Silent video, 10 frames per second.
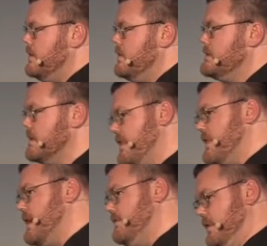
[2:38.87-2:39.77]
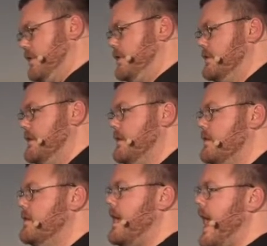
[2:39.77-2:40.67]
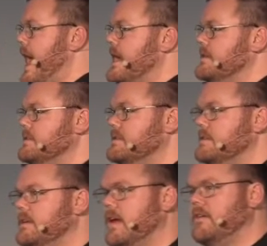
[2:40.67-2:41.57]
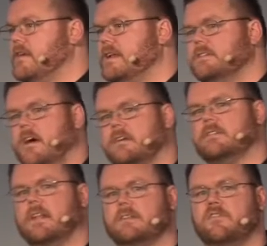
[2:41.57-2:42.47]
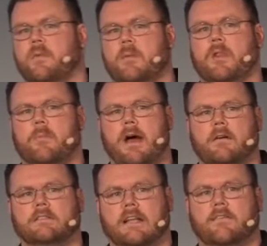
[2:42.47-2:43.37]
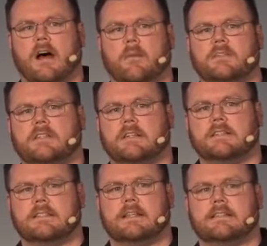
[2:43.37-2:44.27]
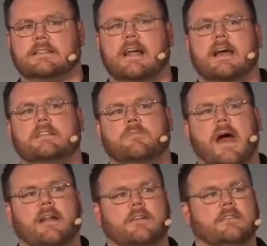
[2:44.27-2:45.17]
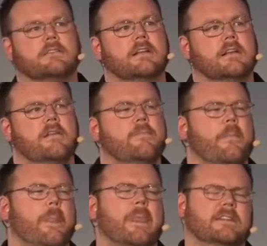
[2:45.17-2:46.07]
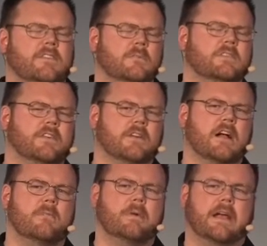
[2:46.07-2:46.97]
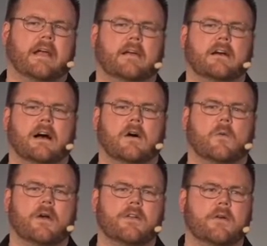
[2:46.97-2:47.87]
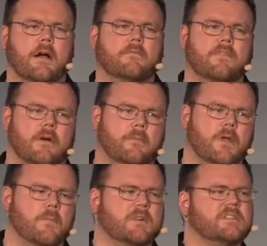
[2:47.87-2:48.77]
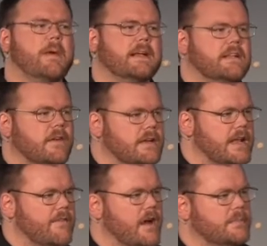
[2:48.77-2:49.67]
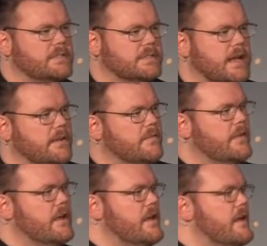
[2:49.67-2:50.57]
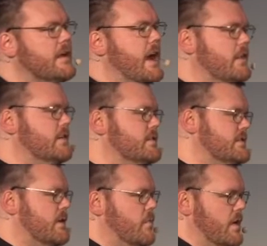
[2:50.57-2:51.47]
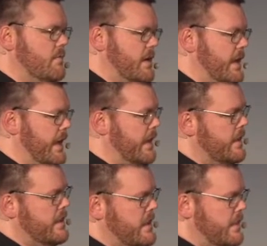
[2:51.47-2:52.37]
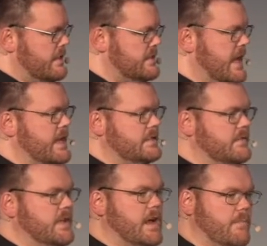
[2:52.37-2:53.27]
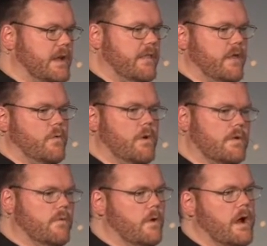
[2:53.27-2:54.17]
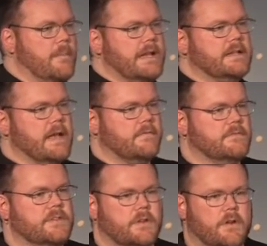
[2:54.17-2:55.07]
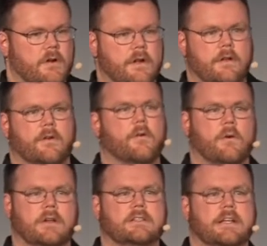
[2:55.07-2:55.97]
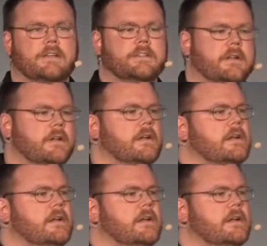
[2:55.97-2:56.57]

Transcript: Something that I've learned as I've kind of talked to lots of people about DevOps is that size matters. In terms of your company, where you come from, your perspective on DevOps is kind of colored somewhat by the size of the company that you work for, how many devs are in your organization.